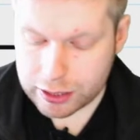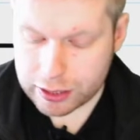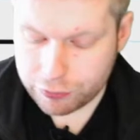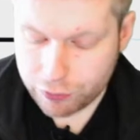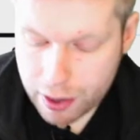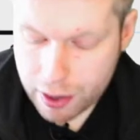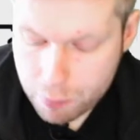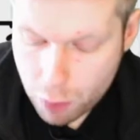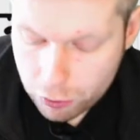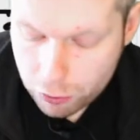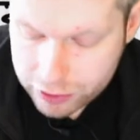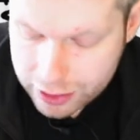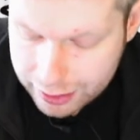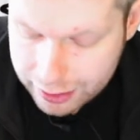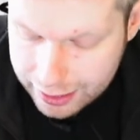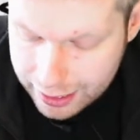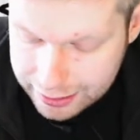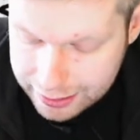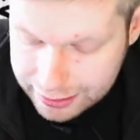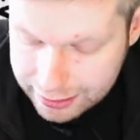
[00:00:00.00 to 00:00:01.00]
I move to
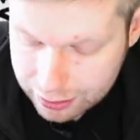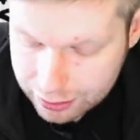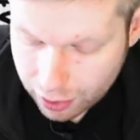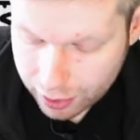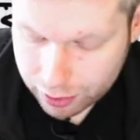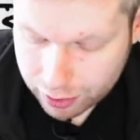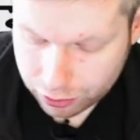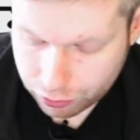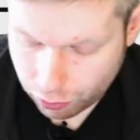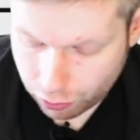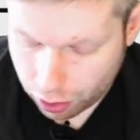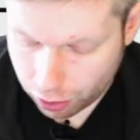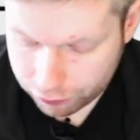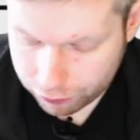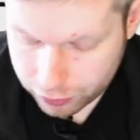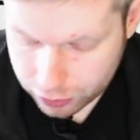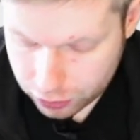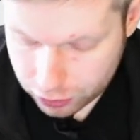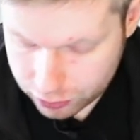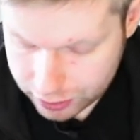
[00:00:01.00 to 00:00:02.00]
this side of the graph,
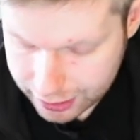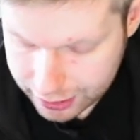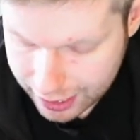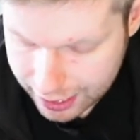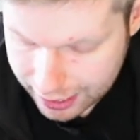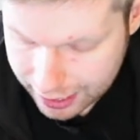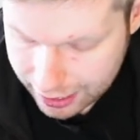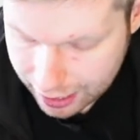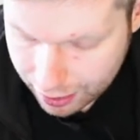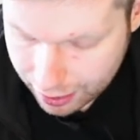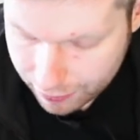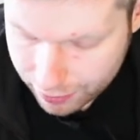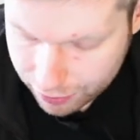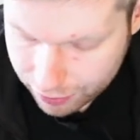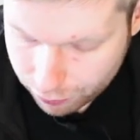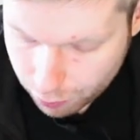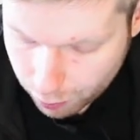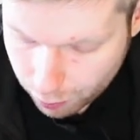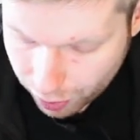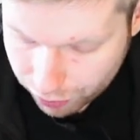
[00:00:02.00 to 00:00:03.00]
can you see,
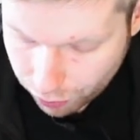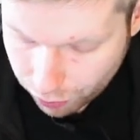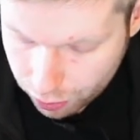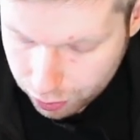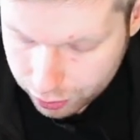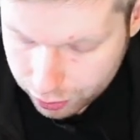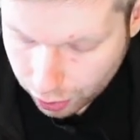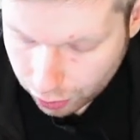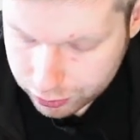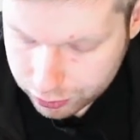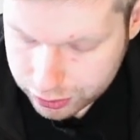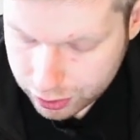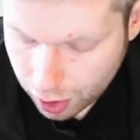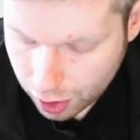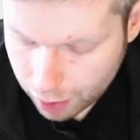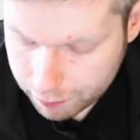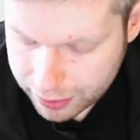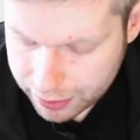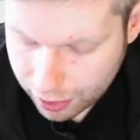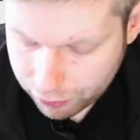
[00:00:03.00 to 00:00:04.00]
if I'm on my roller coaster,
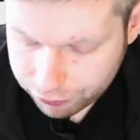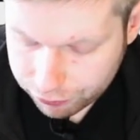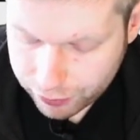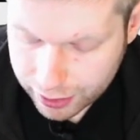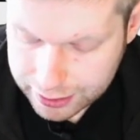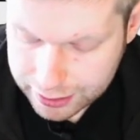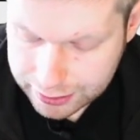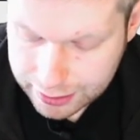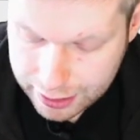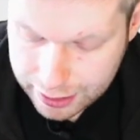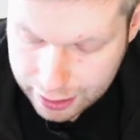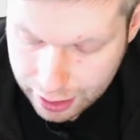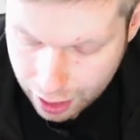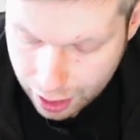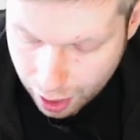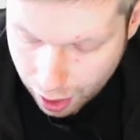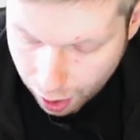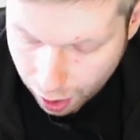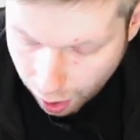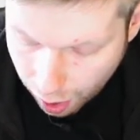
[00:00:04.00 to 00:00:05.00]
I'm now facing
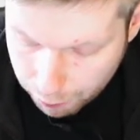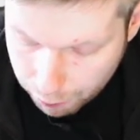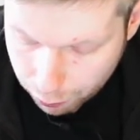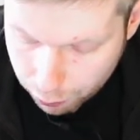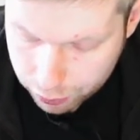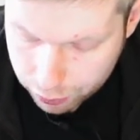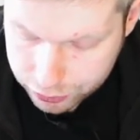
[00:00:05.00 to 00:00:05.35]
upwards,